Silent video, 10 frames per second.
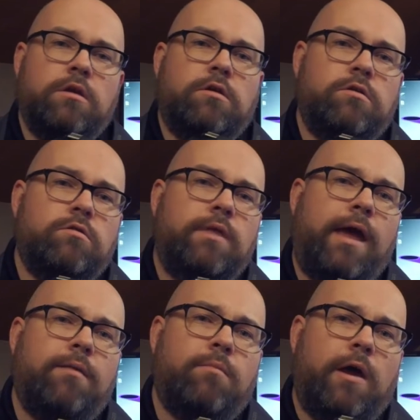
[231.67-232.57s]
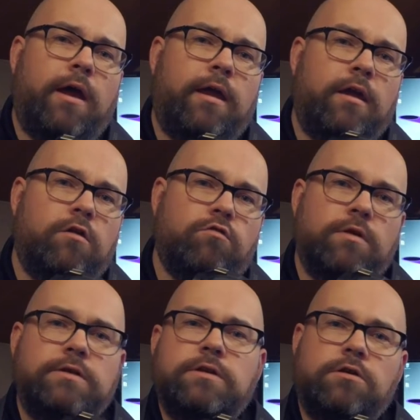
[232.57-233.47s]
You can do that by
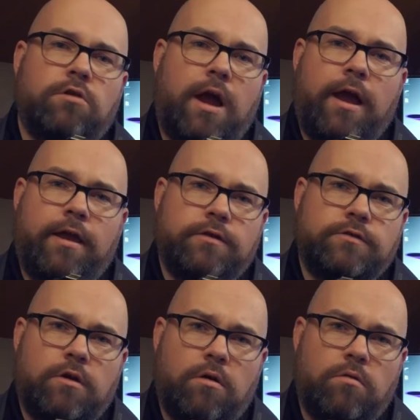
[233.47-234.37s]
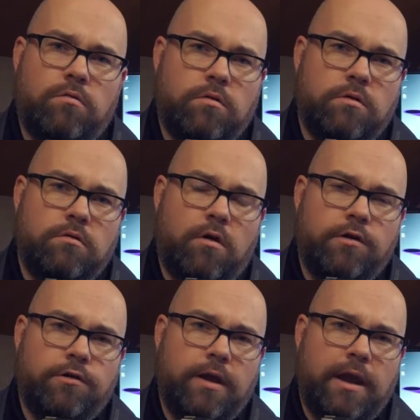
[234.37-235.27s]
increasing your ISO
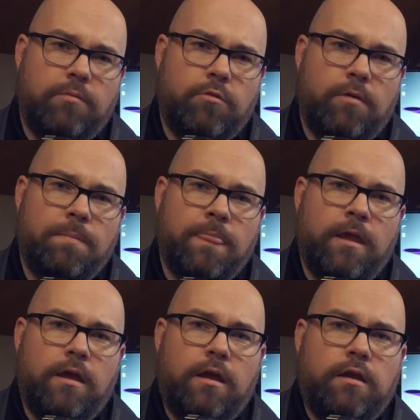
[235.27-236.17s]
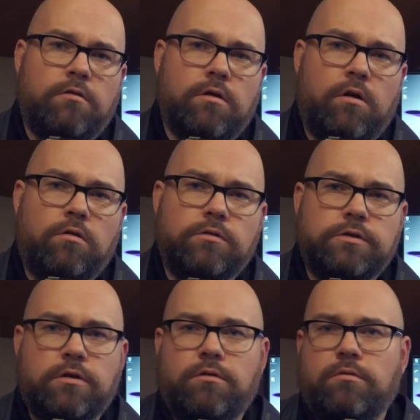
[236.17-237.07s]
on your camera, and you can
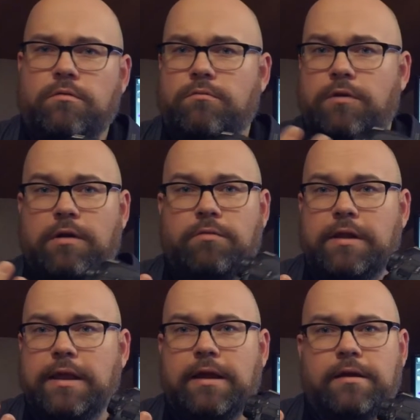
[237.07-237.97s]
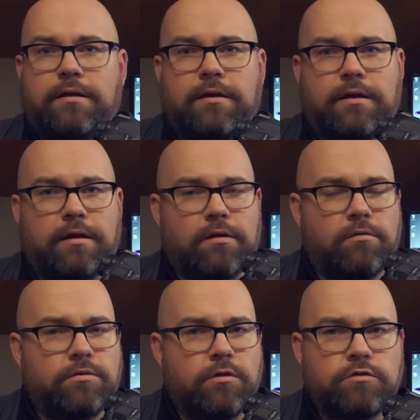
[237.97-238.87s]
also really,
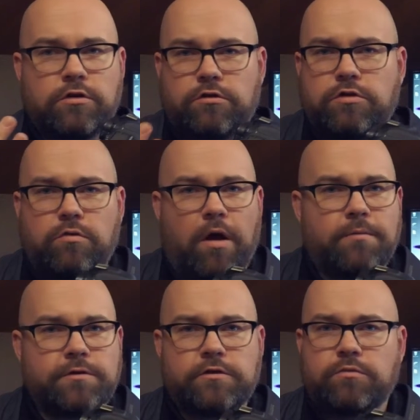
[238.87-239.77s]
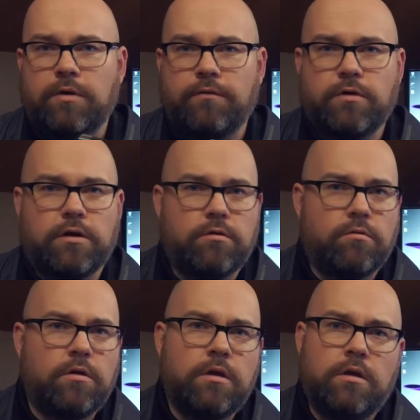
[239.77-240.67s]
those are your two options whenever
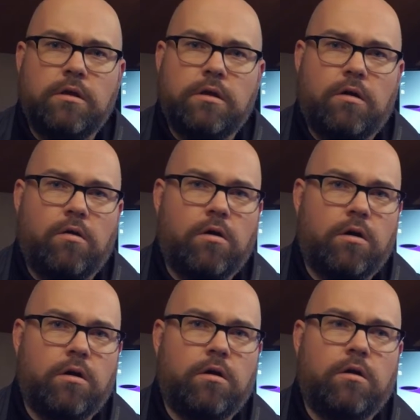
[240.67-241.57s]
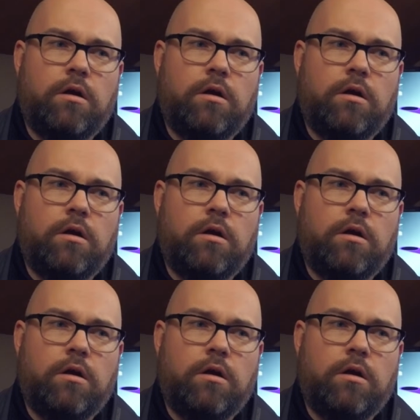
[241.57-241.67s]
you are